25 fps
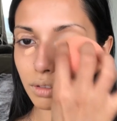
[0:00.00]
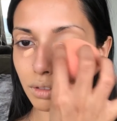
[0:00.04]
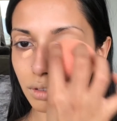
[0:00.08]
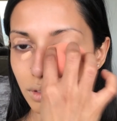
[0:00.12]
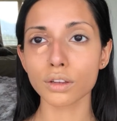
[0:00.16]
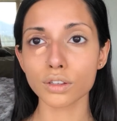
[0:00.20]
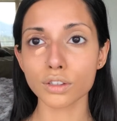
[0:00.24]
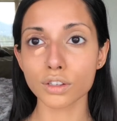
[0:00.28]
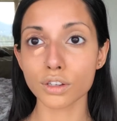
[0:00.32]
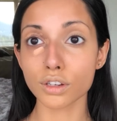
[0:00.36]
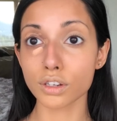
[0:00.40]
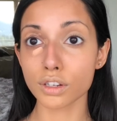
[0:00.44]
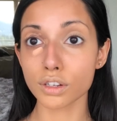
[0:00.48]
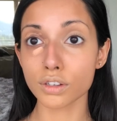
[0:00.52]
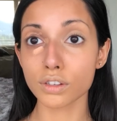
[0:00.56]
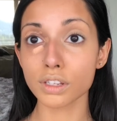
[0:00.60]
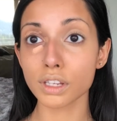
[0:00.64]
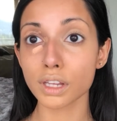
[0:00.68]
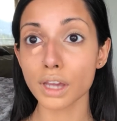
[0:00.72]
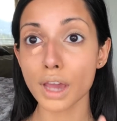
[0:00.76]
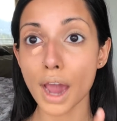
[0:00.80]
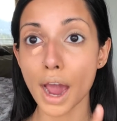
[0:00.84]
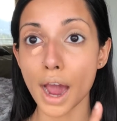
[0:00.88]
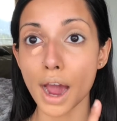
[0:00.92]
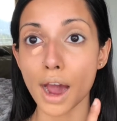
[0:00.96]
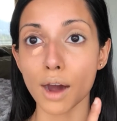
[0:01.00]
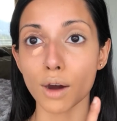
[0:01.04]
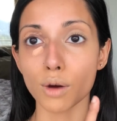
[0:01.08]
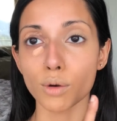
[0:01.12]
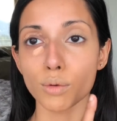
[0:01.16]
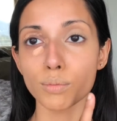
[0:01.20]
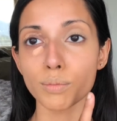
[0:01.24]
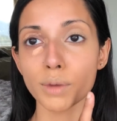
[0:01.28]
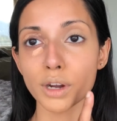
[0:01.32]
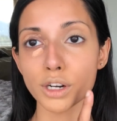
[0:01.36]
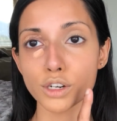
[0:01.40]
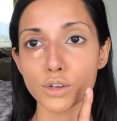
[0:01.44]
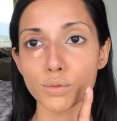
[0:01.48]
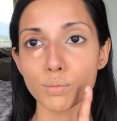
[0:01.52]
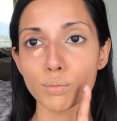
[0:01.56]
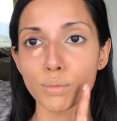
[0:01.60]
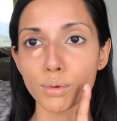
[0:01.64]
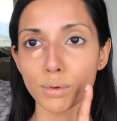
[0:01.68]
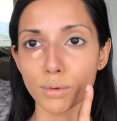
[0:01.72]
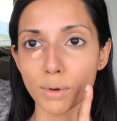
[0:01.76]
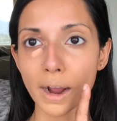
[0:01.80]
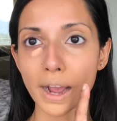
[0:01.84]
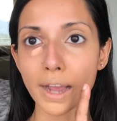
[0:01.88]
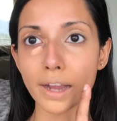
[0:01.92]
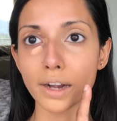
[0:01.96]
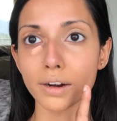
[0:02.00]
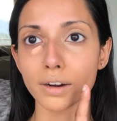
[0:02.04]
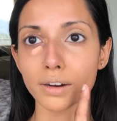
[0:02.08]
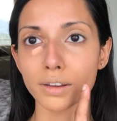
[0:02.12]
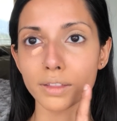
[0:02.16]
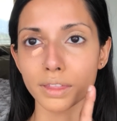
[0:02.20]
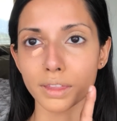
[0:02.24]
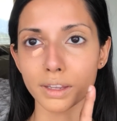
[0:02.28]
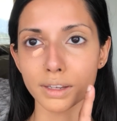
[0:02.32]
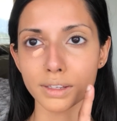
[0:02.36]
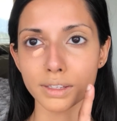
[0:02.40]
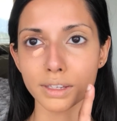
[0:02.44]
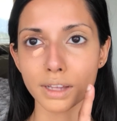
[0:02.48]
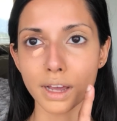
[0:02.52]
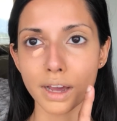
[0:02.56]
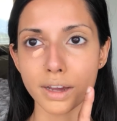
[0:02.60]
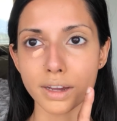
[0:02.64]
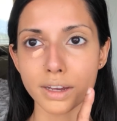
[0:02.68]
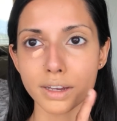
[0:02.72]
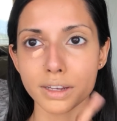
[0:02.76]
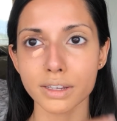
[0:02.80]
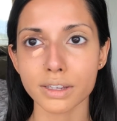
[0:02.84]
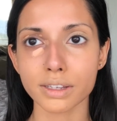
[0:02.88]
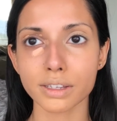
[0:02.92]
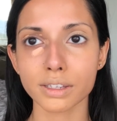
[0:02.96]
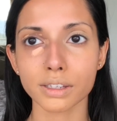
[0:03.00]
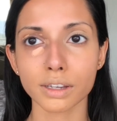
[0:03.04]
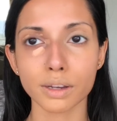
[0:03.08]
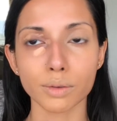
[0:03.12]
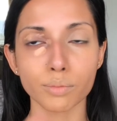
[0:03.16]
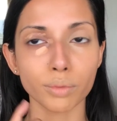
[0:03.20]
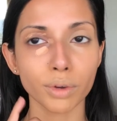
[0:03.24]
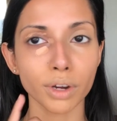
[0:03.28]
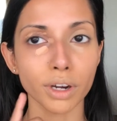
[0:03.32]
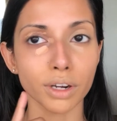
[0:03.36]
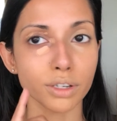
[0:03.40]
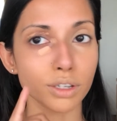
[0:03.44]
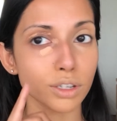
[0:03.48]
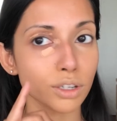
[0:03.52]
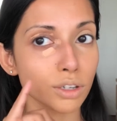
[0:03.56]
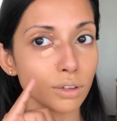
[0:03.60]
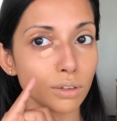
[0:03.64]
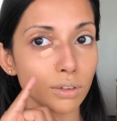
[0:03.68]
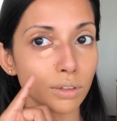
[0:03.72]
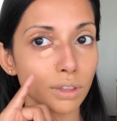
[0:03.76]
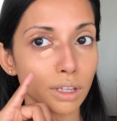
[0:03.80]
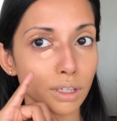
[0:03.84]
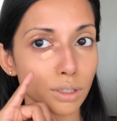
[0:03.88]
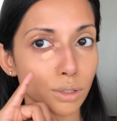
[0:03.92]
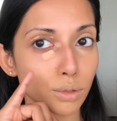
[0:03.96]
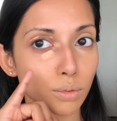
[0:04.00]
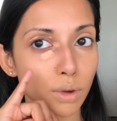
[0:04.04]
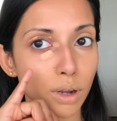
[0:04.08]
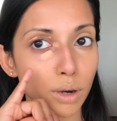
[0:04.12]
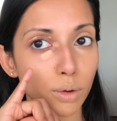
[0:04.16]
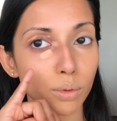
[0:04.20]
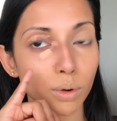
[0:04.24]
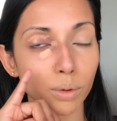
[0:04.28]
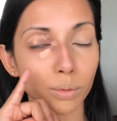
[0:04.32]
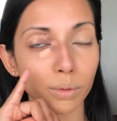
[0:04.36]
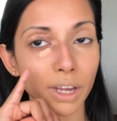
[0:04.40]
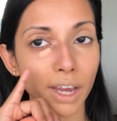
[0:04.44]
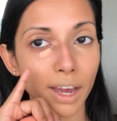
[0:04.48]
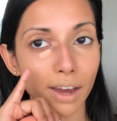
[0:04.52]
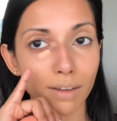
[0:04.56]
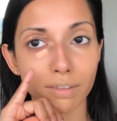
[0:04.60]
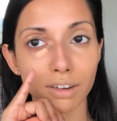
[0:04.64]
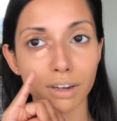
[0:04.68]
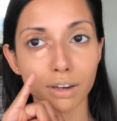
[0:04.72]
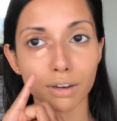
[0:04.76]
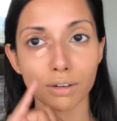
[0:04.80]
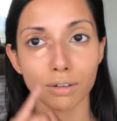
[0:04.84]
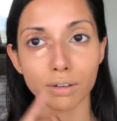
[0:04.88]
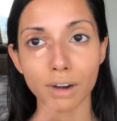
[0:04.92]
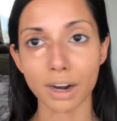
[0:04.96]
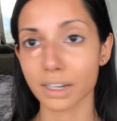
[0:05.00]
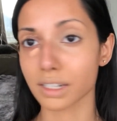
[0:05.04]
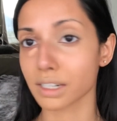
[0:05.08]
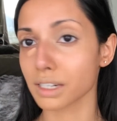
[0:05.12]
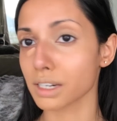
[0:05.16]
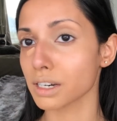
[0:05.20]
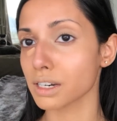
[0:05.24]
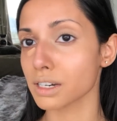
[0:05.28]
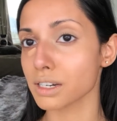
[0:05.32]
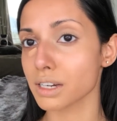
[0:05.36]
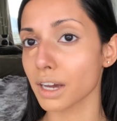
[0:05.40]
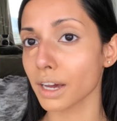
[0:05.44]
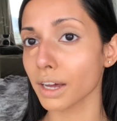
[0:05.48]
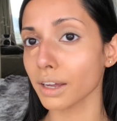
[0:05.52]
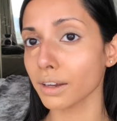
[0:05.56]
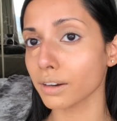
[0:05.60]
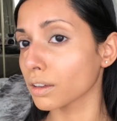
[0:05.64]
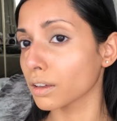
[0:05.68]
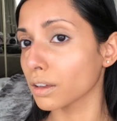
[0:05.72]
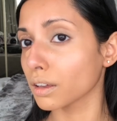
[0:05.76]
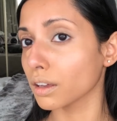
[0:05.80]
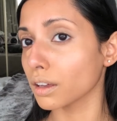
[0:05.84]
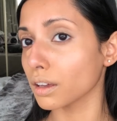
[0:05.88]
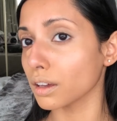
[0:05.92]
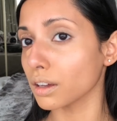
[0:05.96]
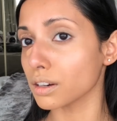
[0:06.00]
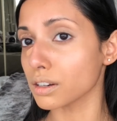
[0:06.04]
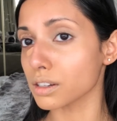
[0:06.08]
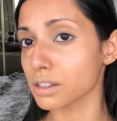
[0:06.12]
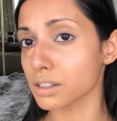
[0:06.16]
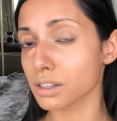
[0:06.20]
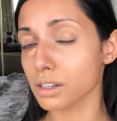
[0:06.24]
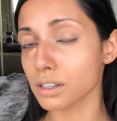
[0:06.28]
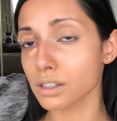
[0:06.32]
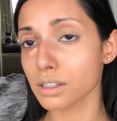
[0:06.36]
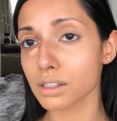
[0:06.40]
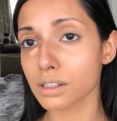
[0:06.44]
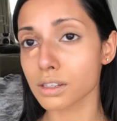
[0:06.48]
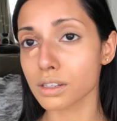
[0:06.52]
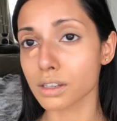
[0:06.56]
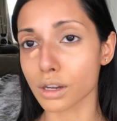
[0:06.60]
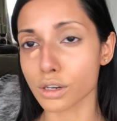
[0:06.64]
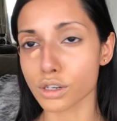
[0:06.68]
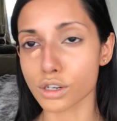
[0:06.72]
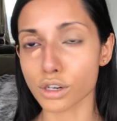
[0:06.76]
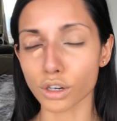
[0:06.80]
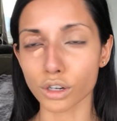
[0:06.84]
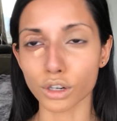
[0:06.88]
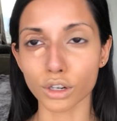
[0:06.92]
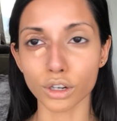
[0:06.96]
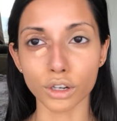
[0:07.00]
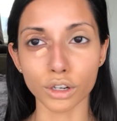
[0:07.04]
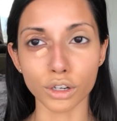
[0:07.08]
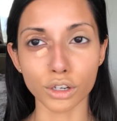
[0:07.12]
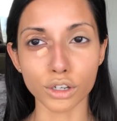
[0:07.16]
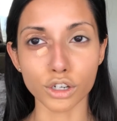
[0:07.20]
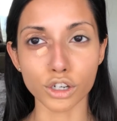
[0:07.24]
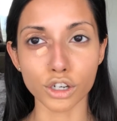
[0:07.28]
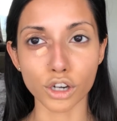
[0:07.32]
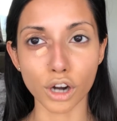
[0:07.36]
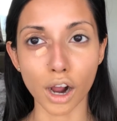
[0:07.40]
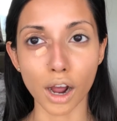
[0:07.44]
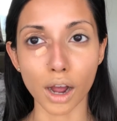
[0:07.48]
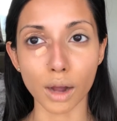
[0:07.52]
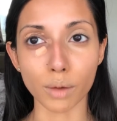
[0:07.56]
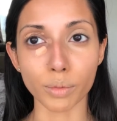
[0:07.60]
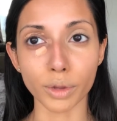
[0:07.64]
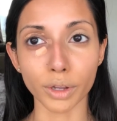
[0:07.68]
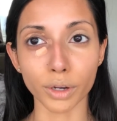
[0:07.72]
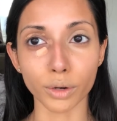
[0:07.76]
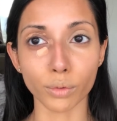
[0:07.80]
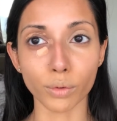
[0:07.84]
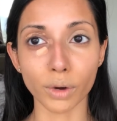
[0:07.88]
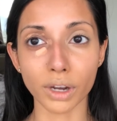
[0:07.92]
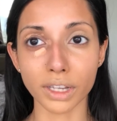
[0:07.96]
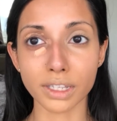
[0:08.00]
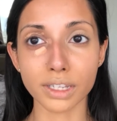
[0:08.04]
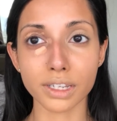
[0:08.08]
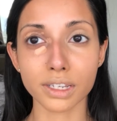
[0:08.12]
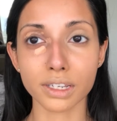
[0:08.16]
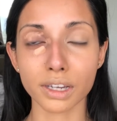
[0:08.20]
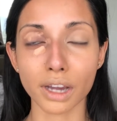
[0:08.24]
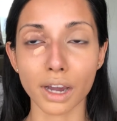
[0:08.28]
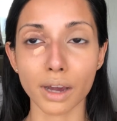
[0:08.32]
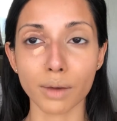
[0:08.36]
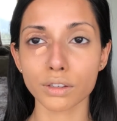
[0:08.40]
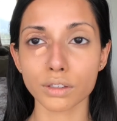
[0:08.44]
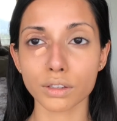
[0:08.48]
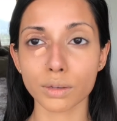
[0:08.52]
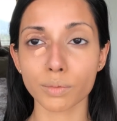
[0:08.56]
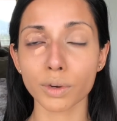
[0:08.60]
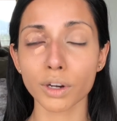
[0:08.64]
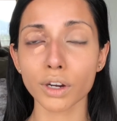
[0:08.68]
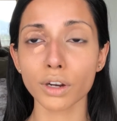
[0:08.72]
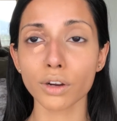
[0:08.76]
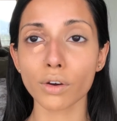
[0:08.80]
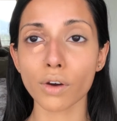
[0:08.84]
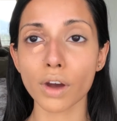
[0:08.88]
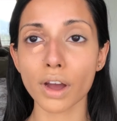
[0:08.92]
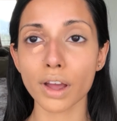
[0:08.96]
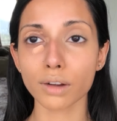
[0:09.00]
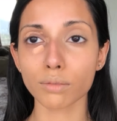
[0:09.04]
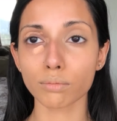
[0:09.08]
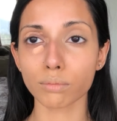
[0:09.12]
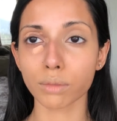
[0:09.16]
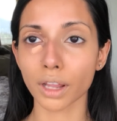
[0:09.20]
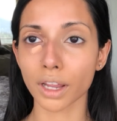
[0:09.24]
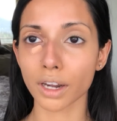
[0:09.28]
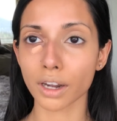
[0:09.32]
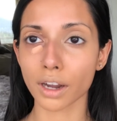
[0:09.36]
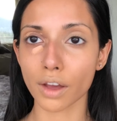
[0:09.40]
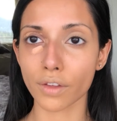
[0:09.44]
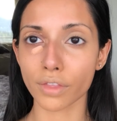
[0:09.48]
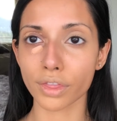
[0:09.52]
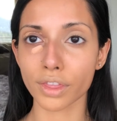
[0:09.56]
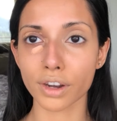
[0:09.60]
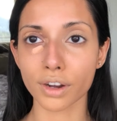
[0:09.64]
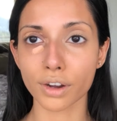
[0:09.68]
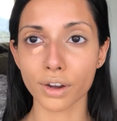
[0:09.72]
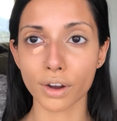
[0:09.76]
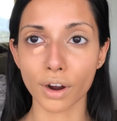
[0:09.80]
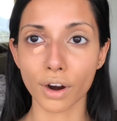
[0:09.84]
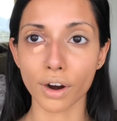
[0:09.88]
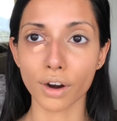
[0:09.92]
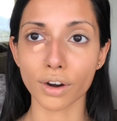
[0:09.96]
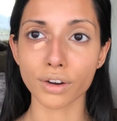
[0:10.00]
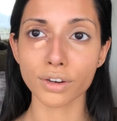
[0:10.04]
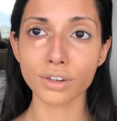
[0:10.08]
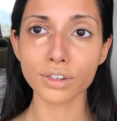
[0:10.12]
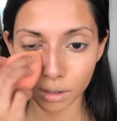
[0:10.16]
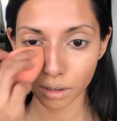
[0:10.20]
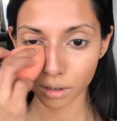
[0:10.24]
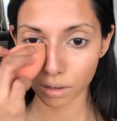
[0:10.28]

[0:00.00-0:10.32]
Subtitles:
So do you see how much brighter this eye is compared to this one where we haven't corrected it yet? It just did such a good job in one step. So I'm going to go ahead and blend out the Nars.